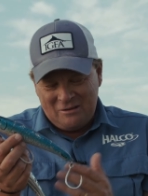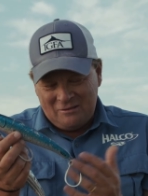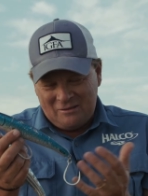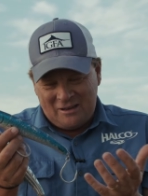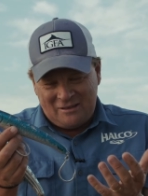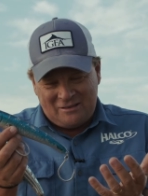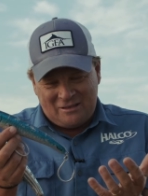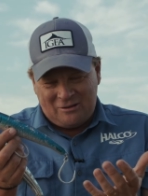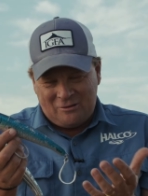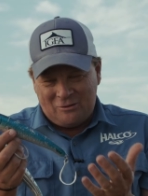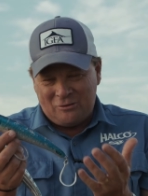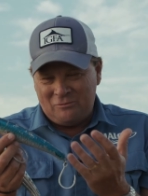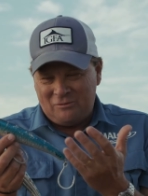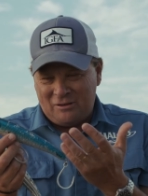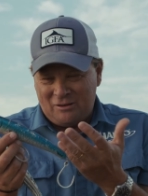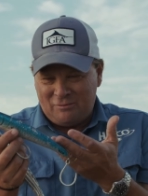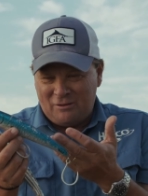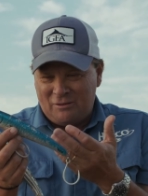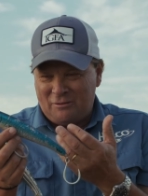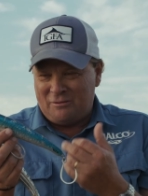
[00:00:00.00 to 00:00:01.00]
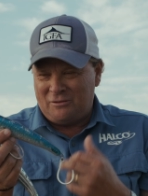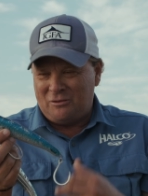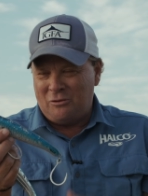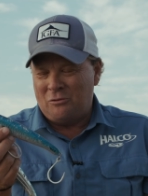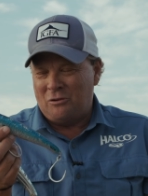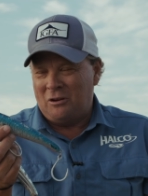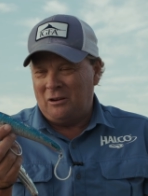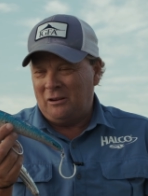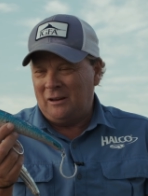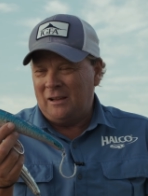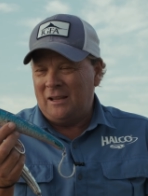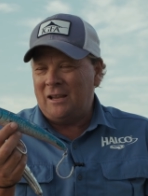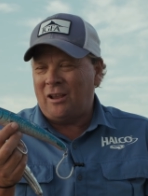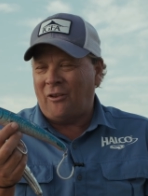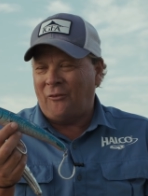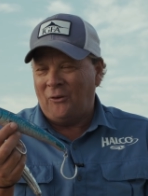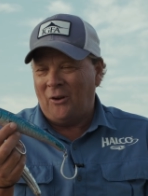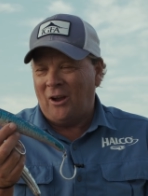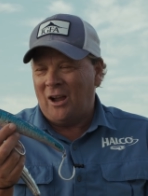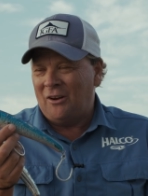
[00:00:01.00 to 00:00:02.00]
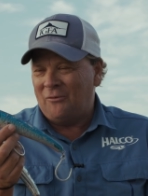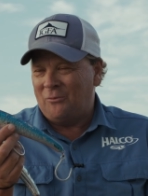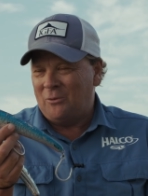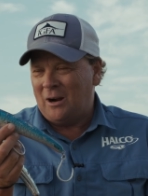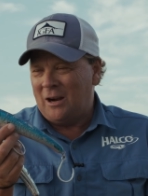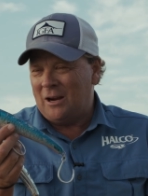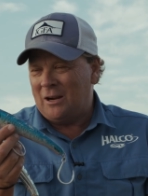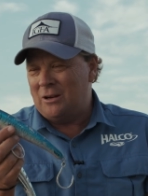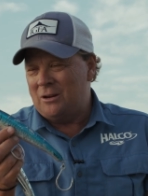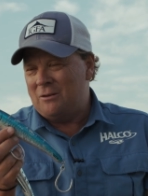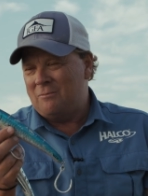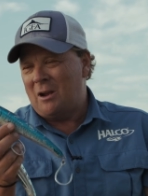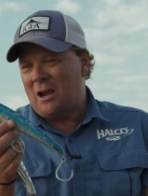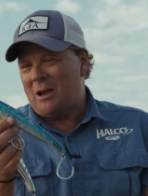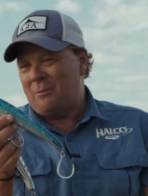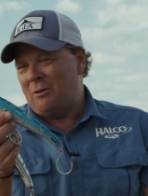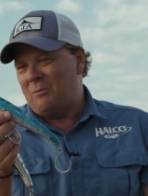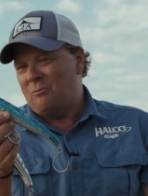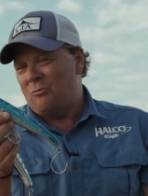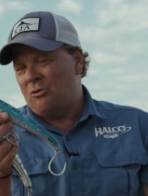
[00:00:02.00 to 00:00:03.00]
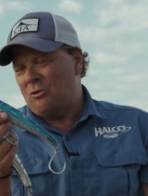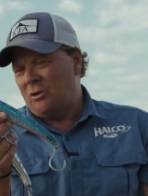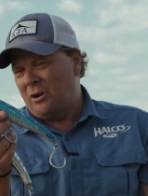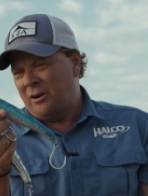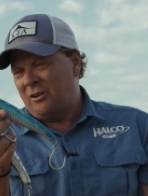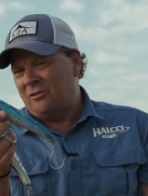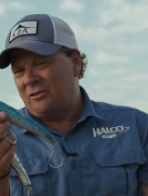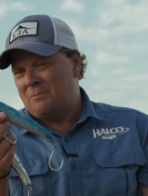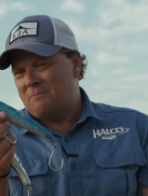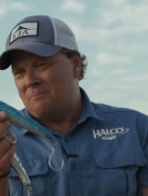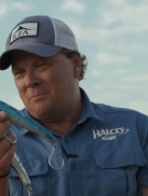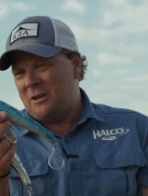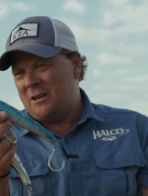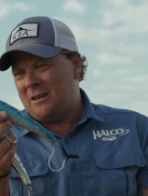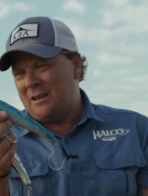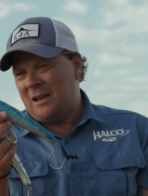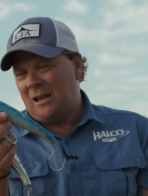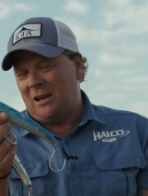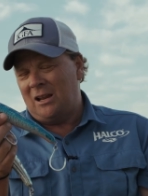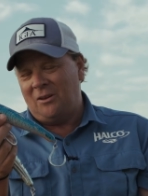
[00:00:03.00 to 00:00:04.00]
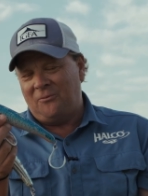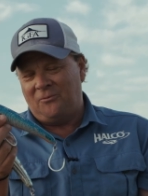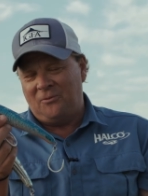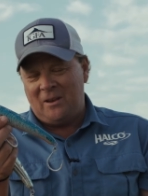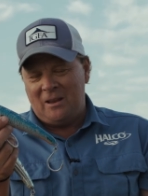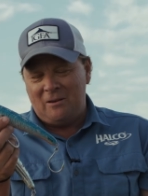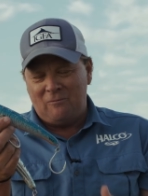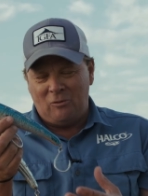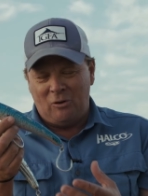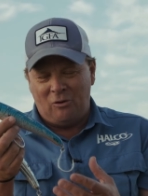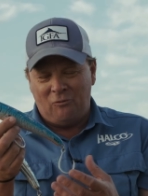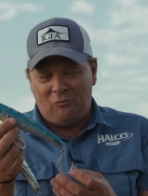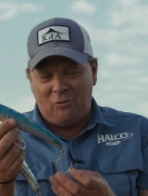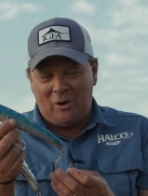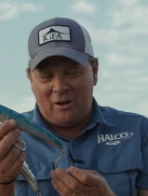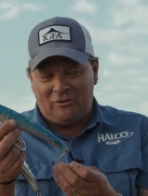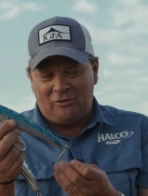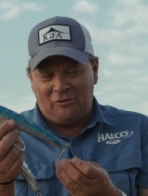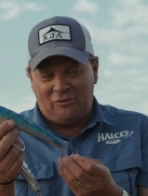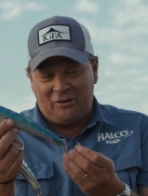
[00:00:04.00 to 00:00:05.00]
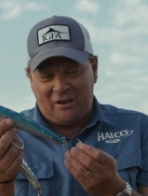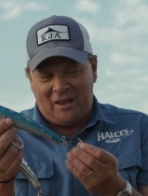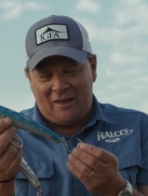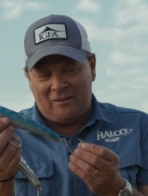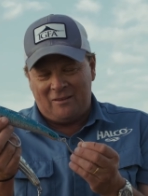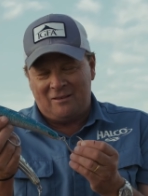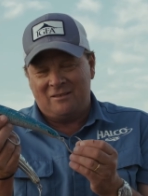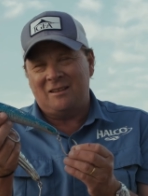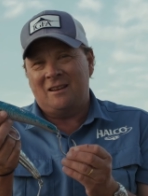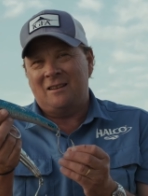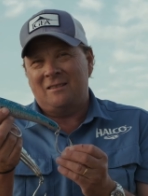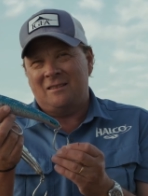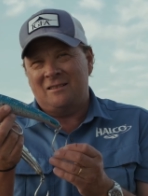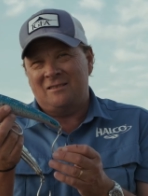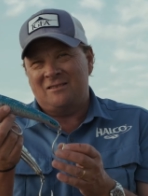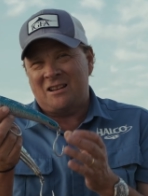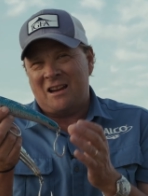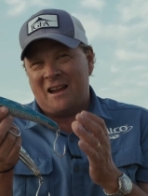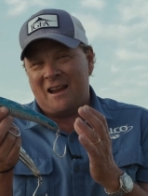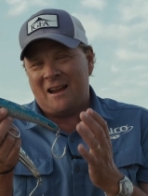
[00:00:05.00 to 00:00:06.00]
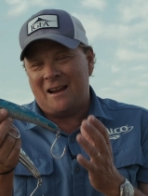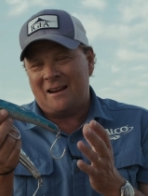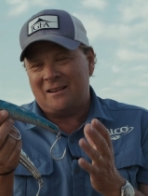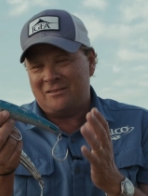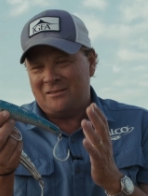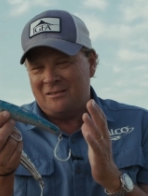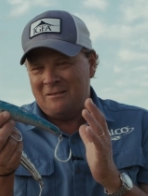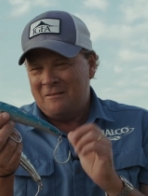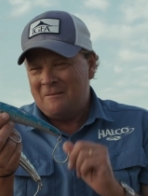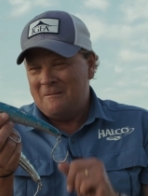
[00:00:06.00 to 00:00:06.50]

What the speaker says: This one's caught at least 5 wahoo, maybe more. I know some big yellowfin. We've wrestled it out of the teeth of sharks.